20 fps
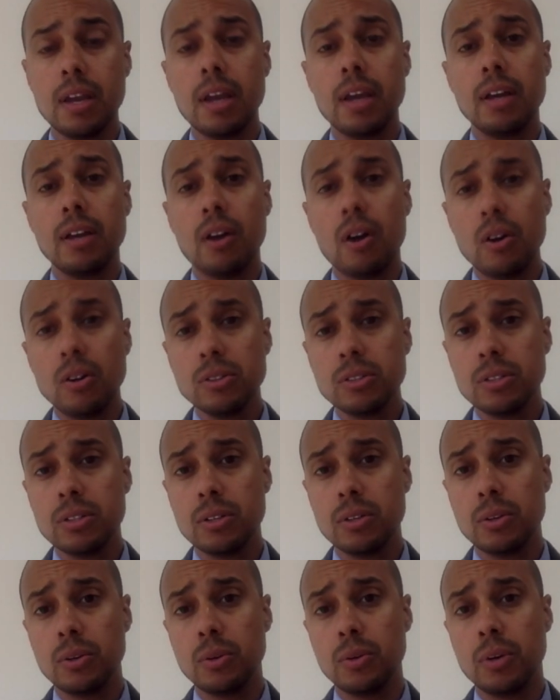and
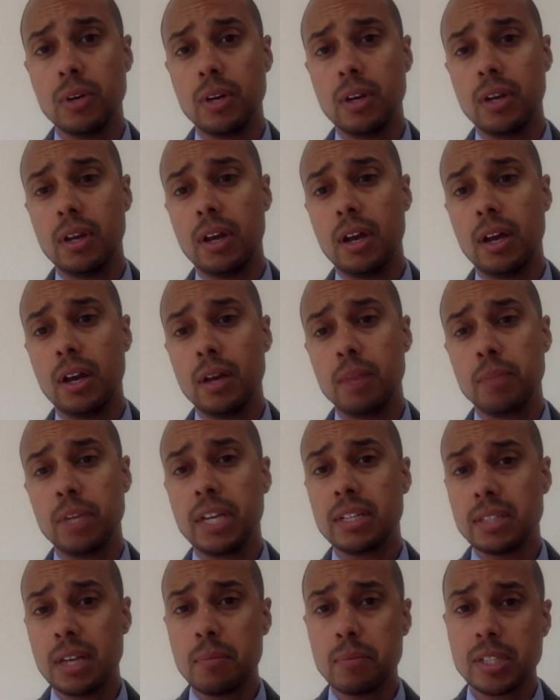also
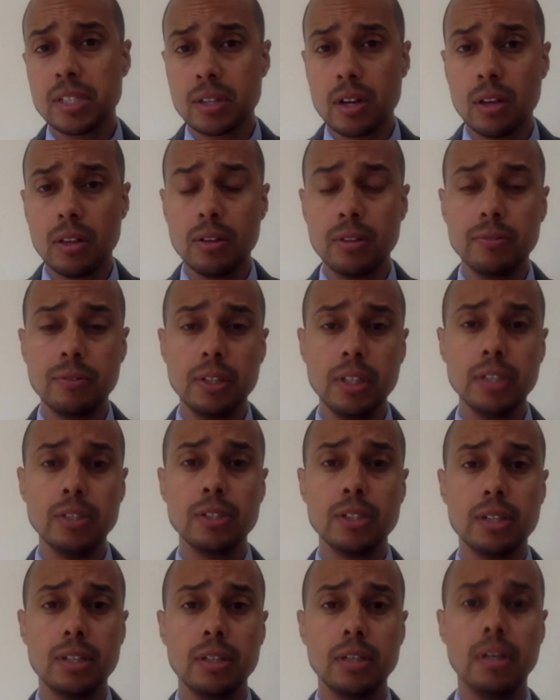because I'm a scholar of
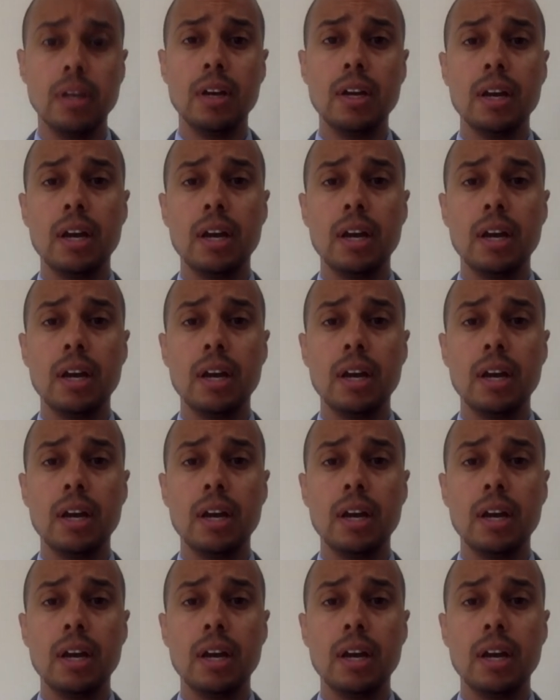religion,